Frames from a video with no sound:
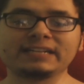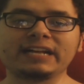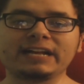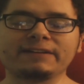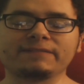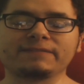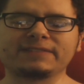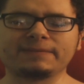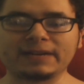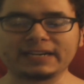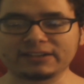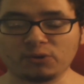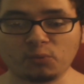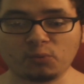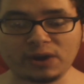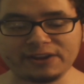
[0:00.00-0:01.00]

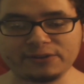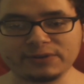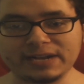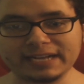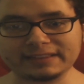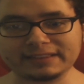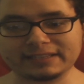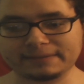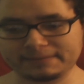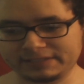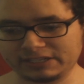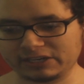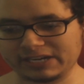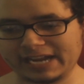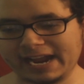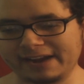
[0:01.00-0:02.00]
depending on where you get them,
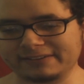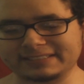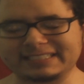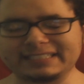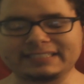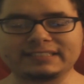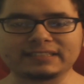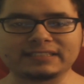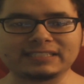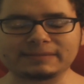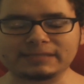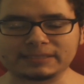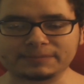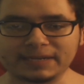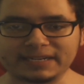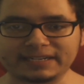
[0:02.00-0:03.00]
you're guaranteed to at least
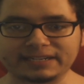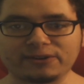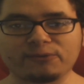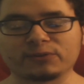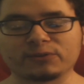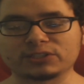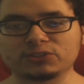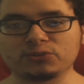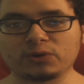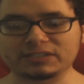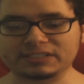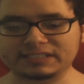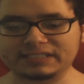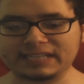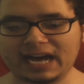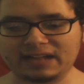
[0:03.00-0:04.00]
be spending over
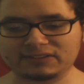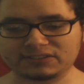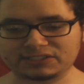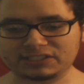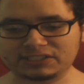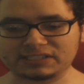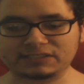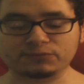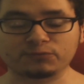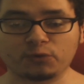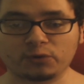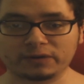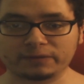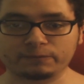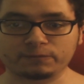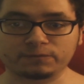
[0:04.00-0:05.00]
$200 just
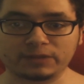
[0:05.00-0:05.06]
for